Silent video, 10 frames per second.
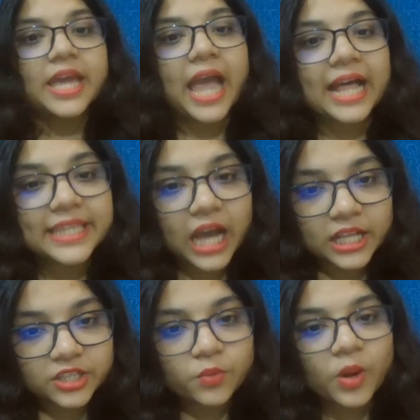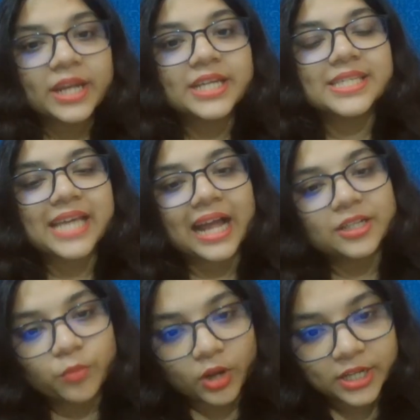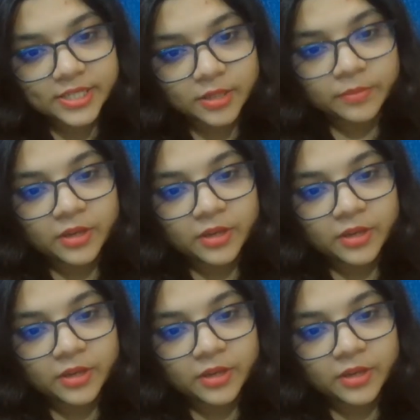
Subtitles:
and the other one is catabolism,